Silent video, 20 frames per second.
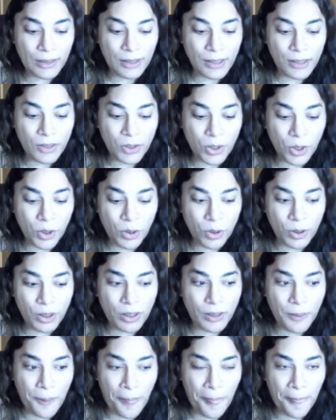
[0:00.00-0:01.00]

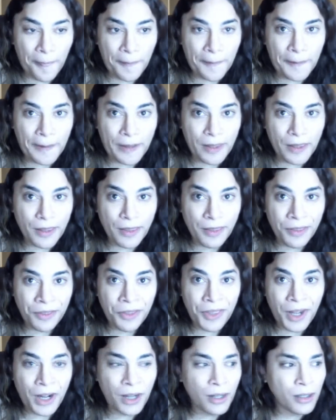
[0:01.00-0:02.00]
So
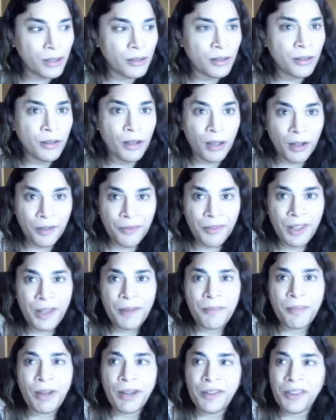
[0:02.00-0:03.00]
there are a lot of
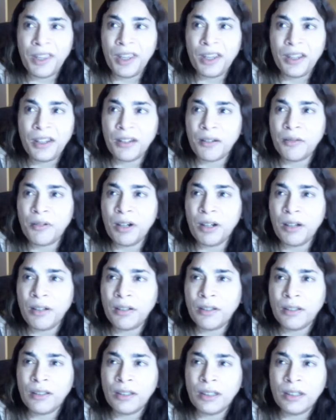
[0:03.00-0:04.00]
them. I think
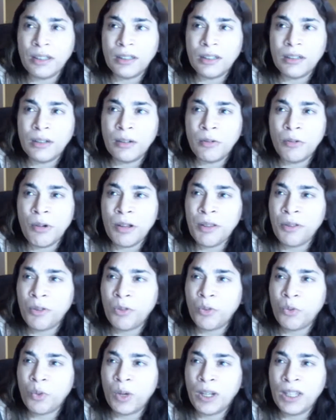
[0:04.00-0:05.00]
around
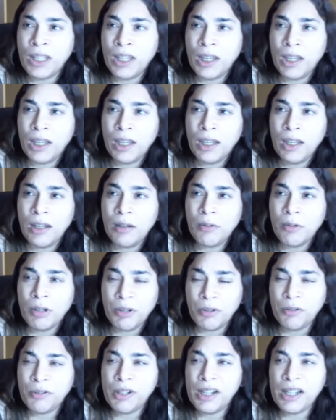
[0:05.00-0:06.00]
120,
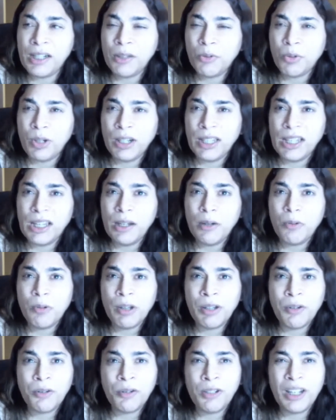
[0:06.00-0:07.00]

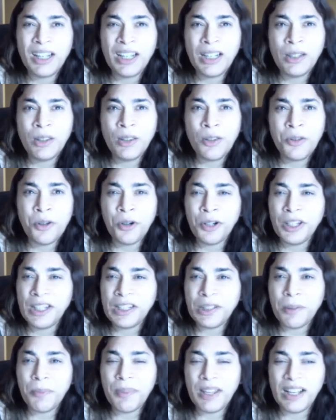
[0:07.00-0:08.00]

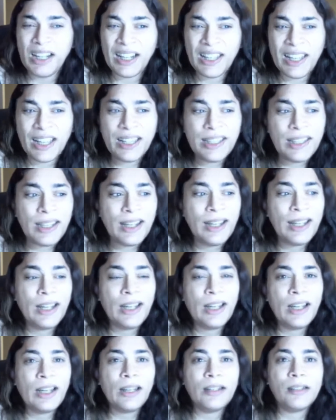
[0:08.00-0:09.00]
130, something like that.
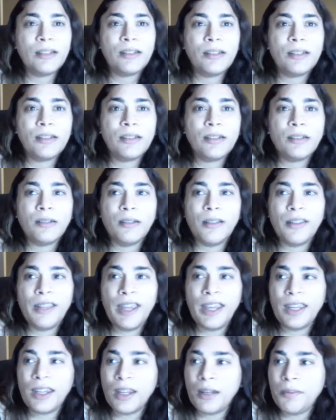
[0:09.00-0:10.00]

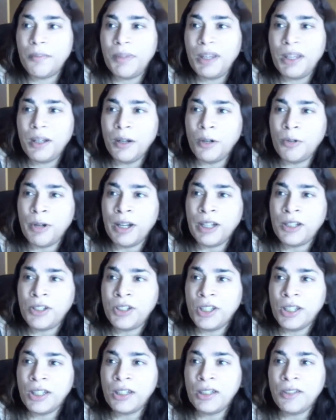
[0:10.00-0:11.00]
They can be
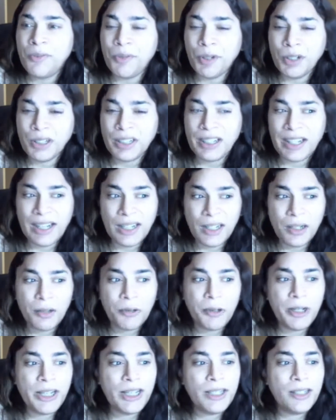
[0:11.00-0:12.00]
arranged in different
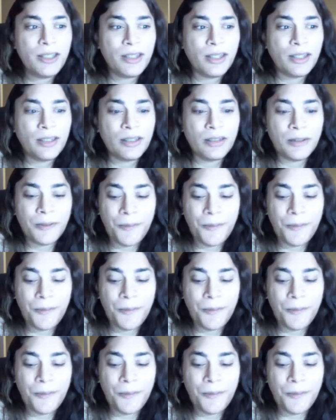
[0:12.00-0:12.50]
categories.